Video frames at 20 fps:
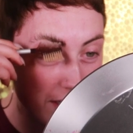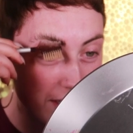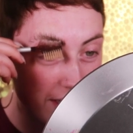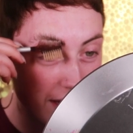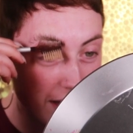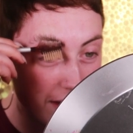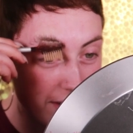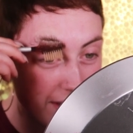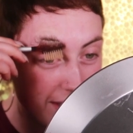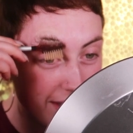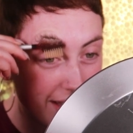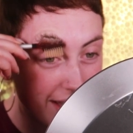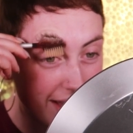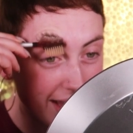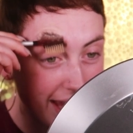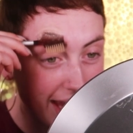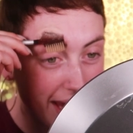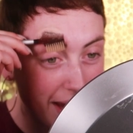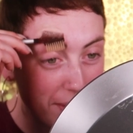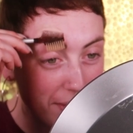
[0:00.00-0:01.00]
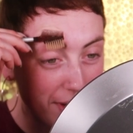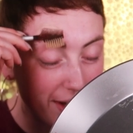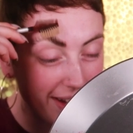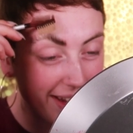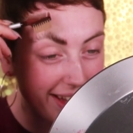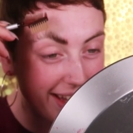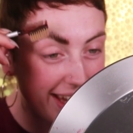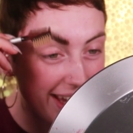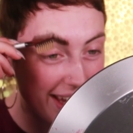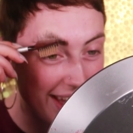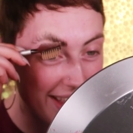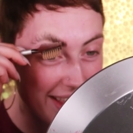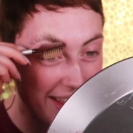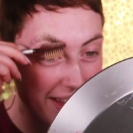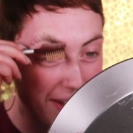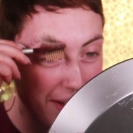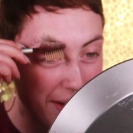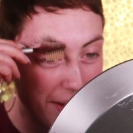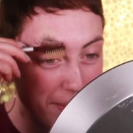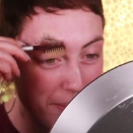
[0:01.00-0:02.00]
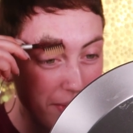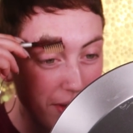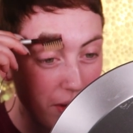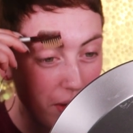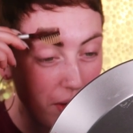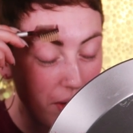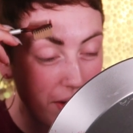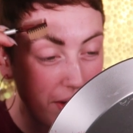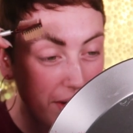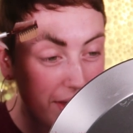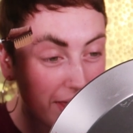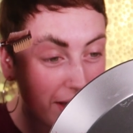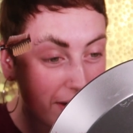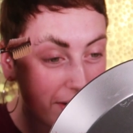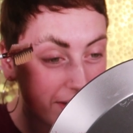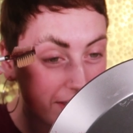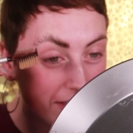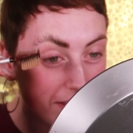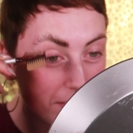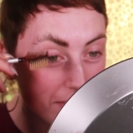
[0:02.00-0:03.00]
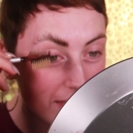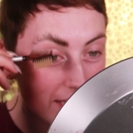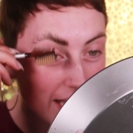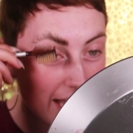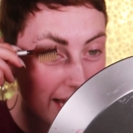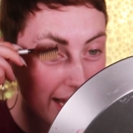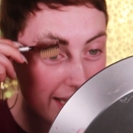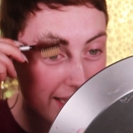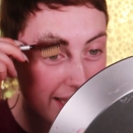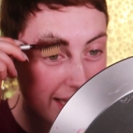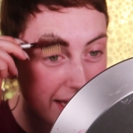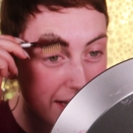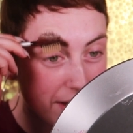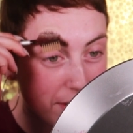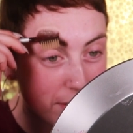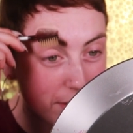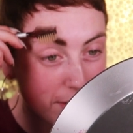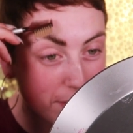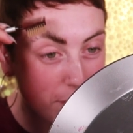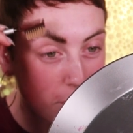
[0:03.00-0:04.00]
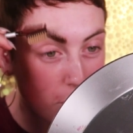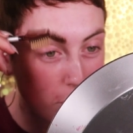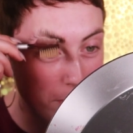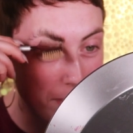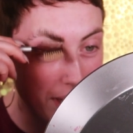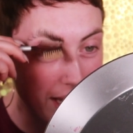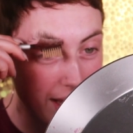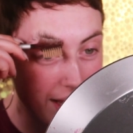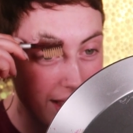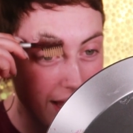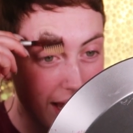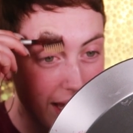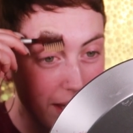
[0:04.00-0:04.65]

Shouted at camera, and oh, there are some slight tears forming in